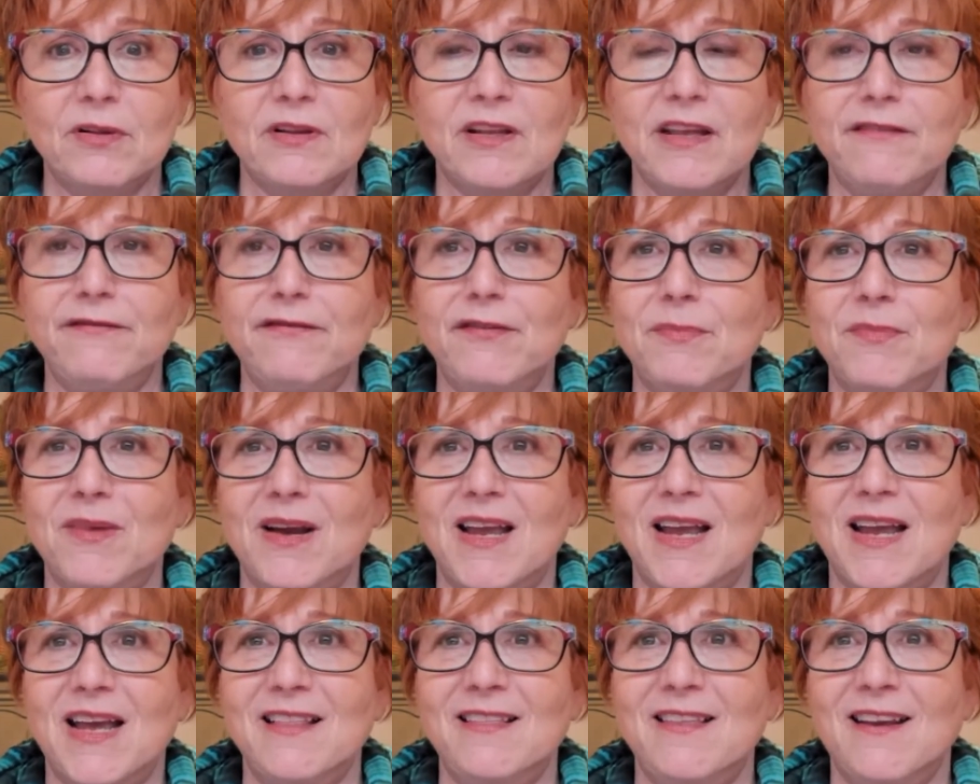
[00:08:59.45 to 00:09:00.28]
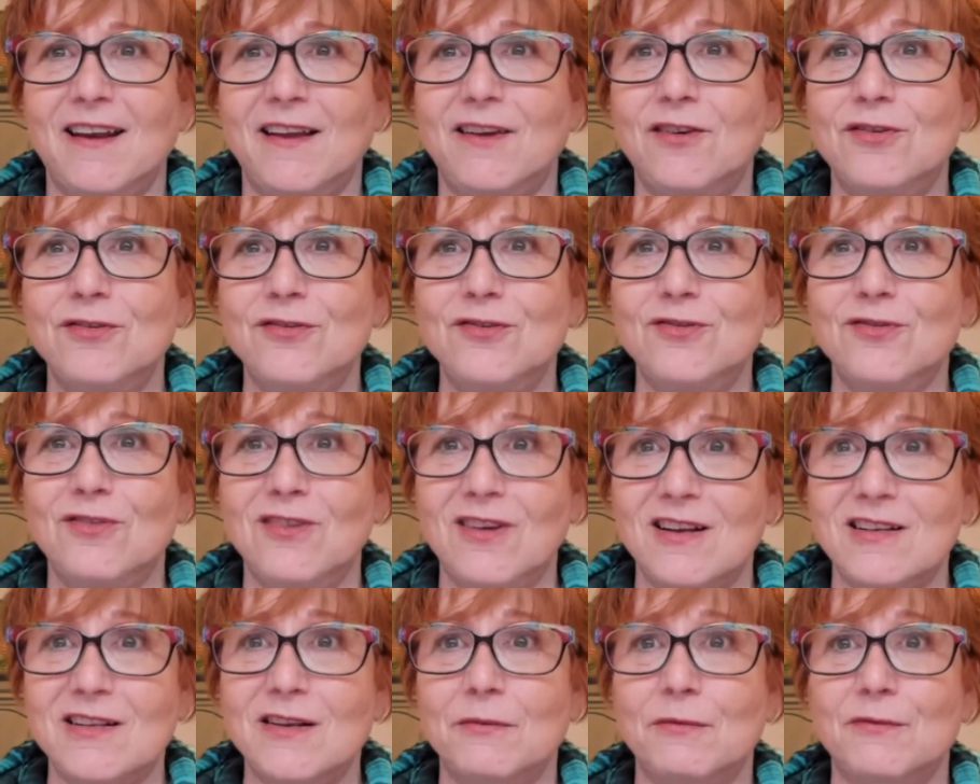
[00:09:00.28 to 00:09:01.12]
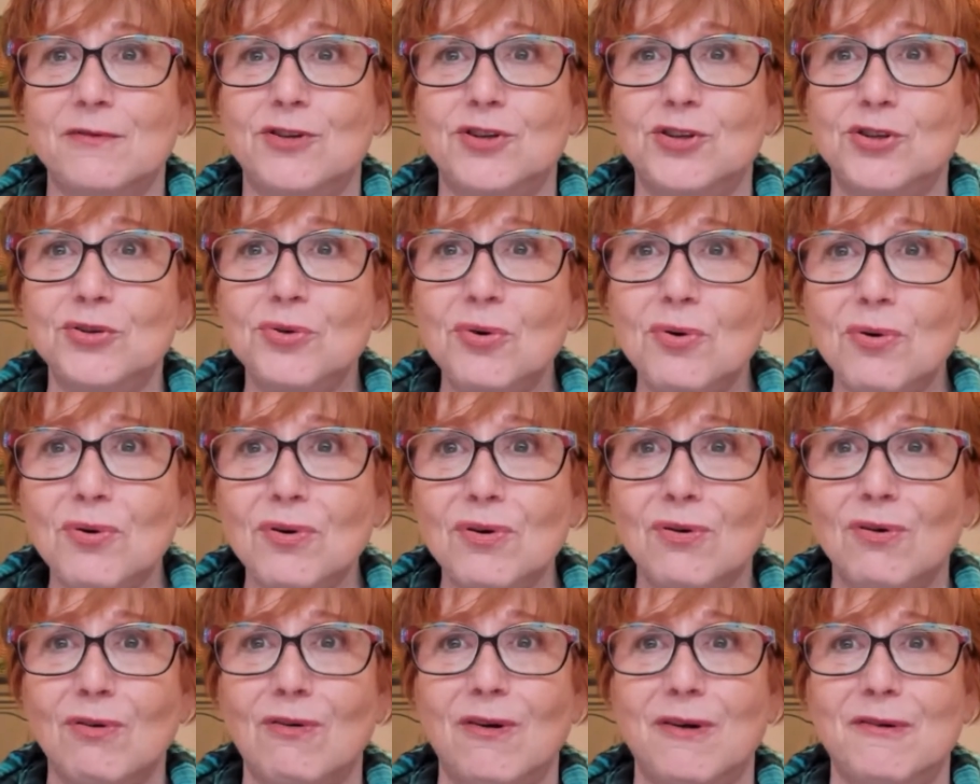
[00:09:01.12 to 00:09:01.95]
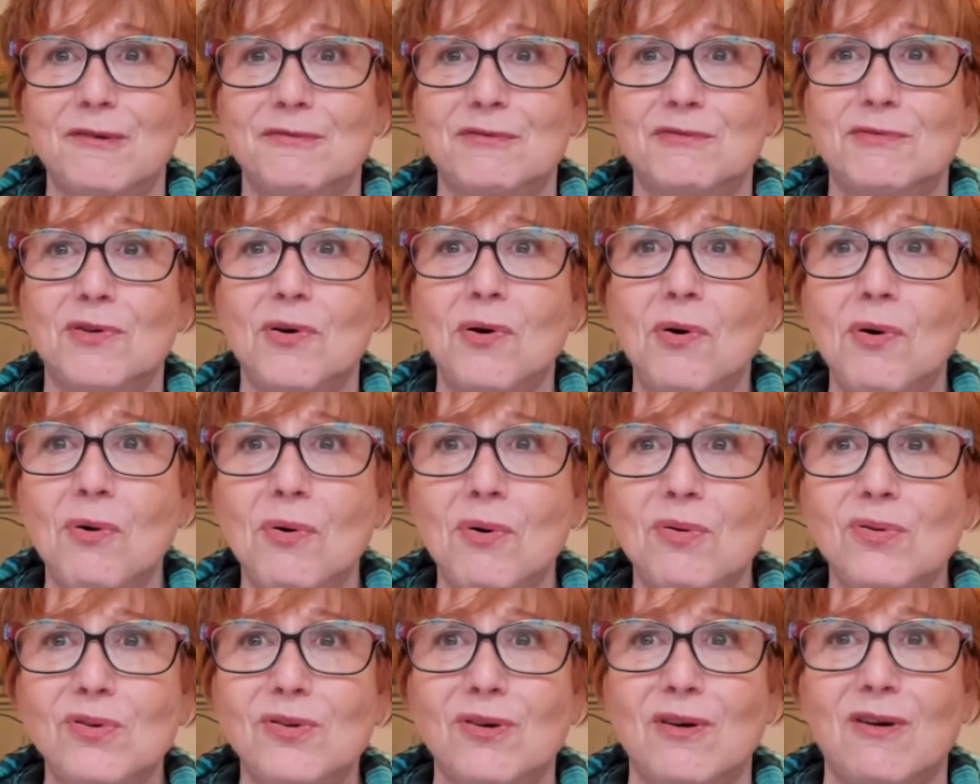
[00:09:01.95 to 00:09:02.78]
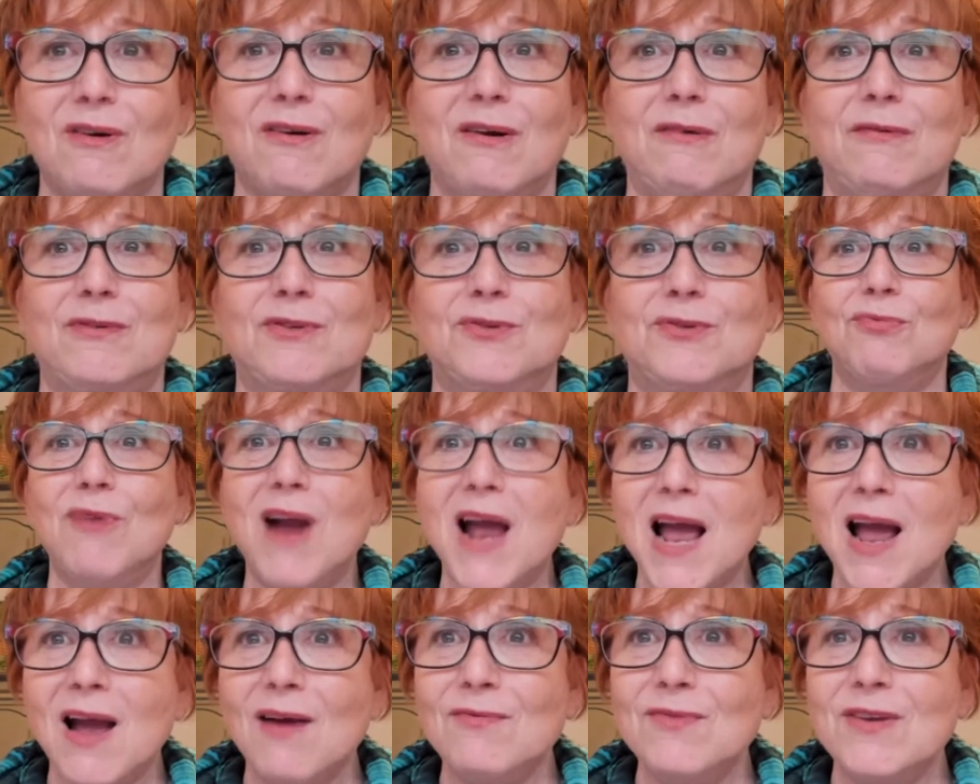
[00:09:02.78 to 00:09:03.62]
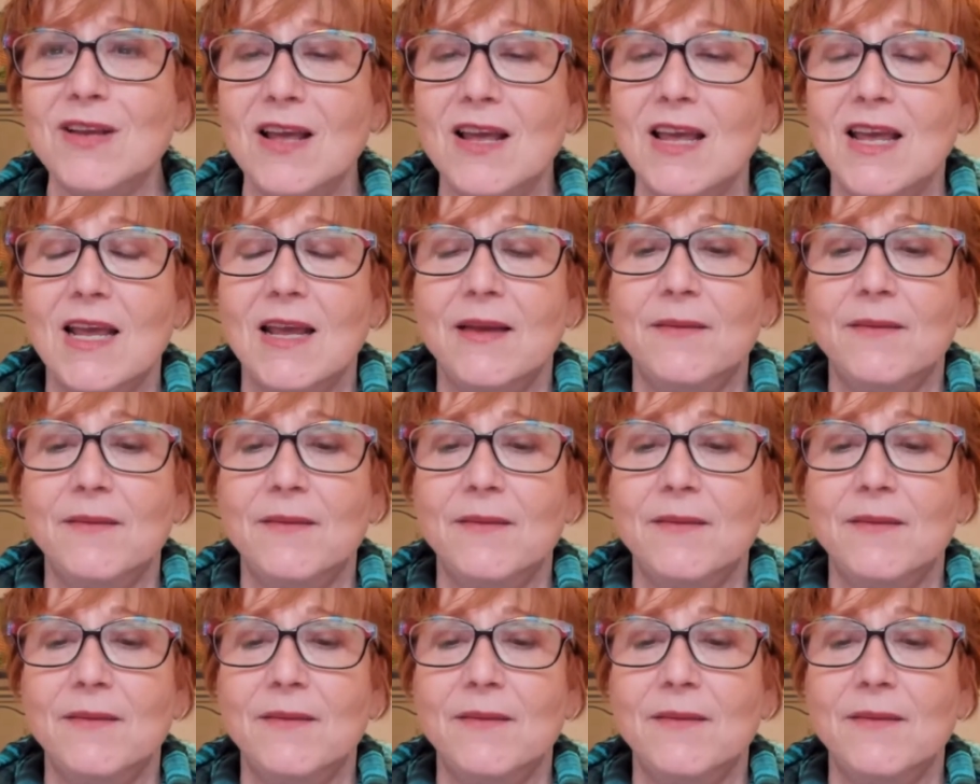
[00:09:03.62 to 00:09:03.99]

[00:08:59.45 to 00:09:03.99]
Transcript: belief in my head that I couldn't do it because I was short or I was old or I round,